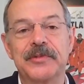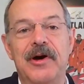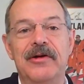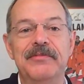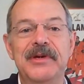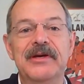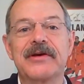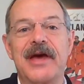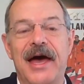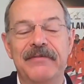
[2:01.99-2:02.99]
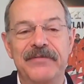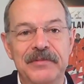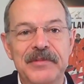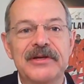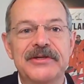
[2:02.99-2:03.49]
called MILCOM for
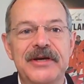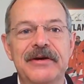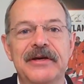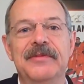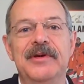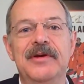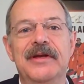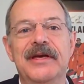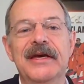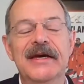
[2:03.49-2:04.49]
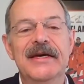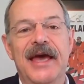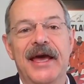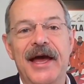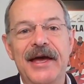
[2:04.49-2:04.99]
Military Community,
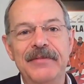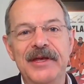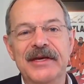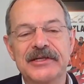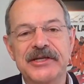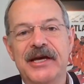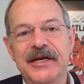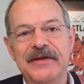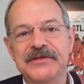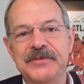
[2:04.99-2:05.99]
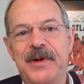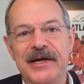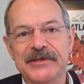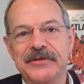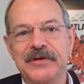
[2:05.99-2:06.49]
and I'm the executive
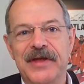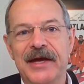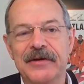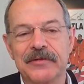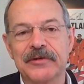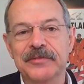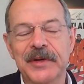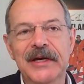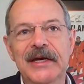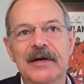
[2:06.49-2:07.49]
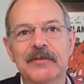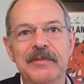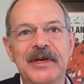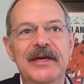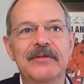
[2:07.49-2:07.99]
sponsor of that group. We
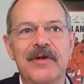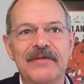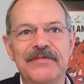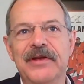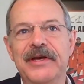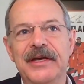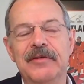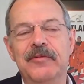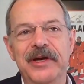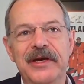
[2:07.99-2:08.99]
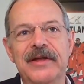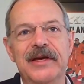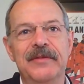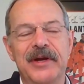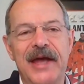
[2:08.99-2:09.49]
meet roughly
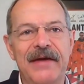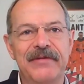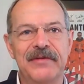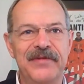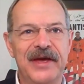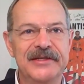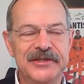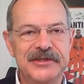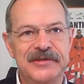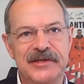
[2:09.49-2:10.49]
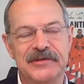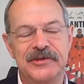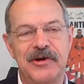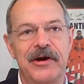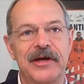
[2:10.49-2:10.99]
weekly, but have events to
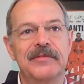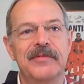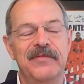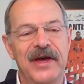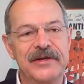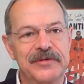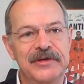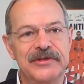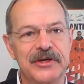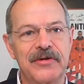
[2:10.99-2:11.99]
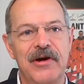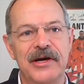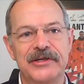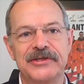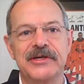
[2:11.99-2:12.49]
target veterans
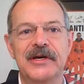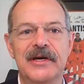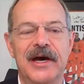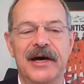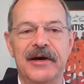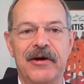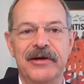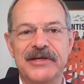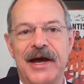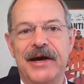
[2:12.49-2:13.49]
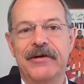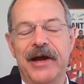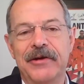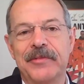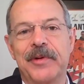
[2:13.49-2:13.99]
across our entire
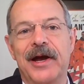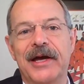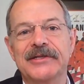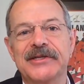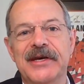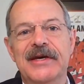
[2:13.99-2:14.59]
enterprise